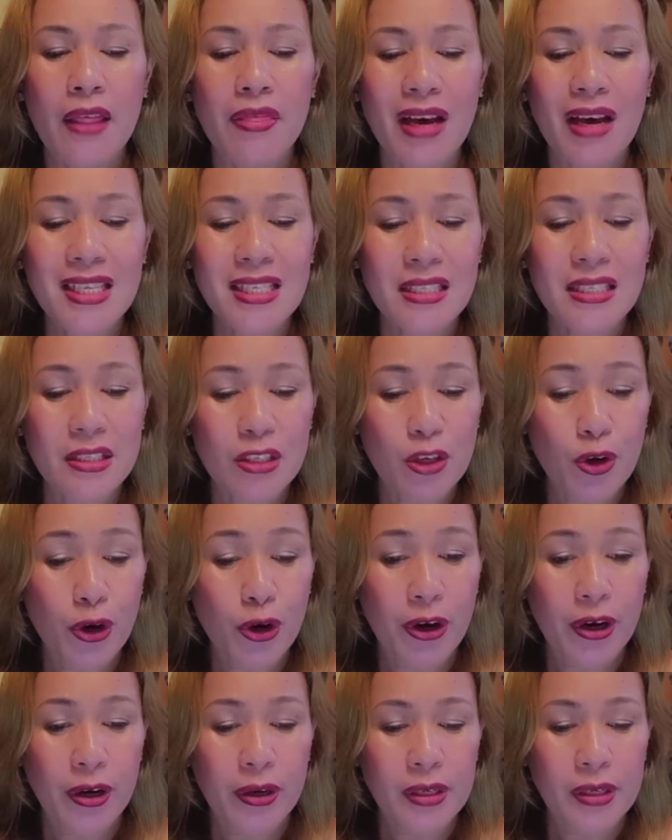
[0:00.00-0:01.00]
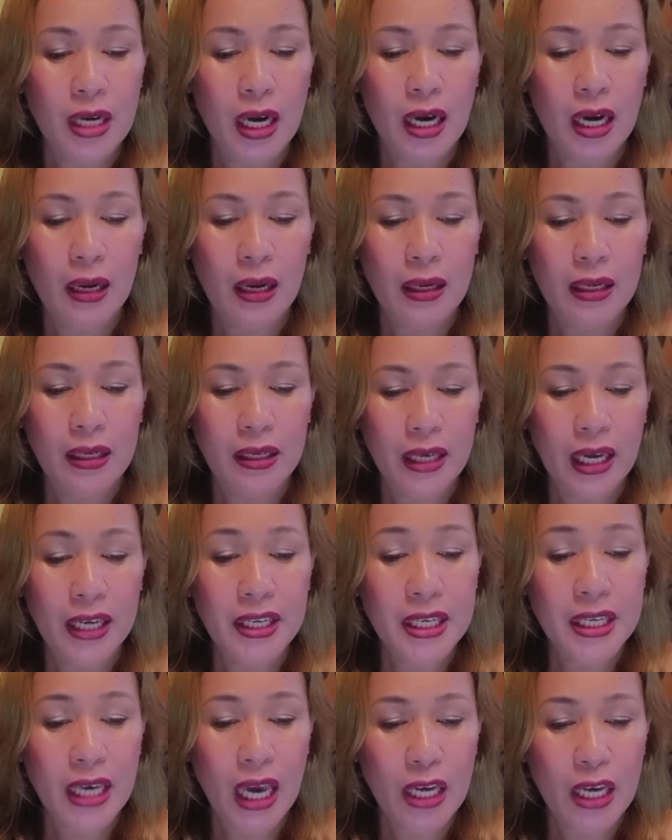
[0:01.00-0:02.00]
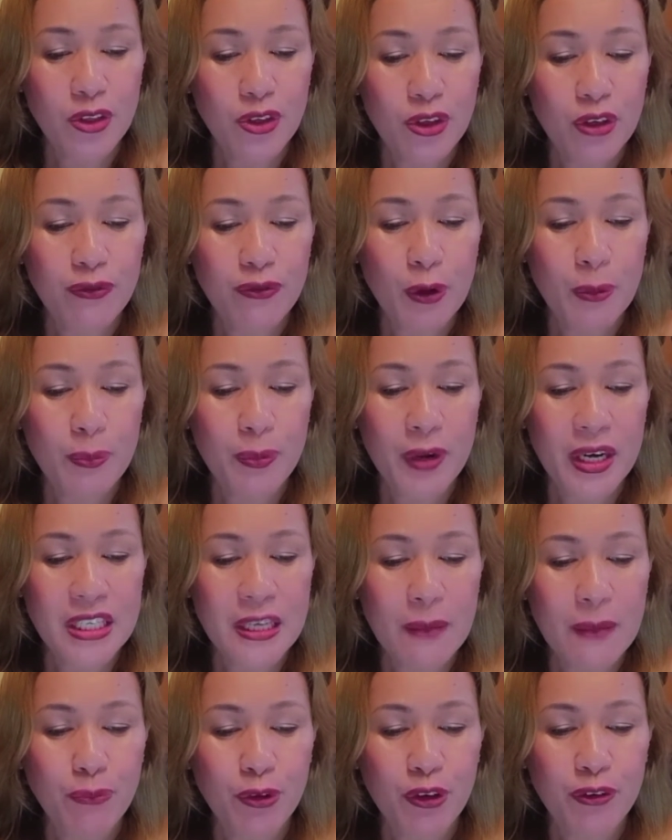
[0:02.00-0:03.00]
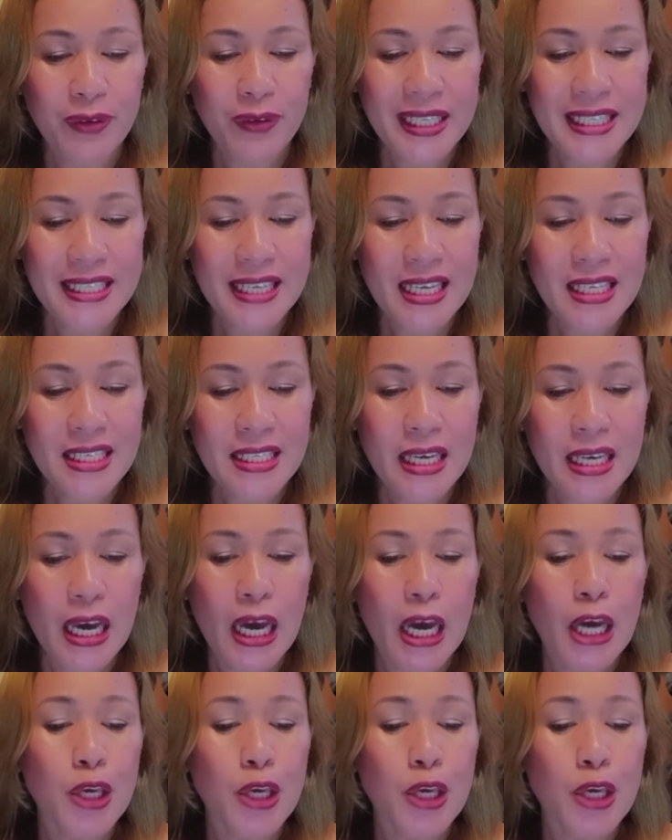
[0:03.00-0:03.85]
that's your indicator for present perfect tense.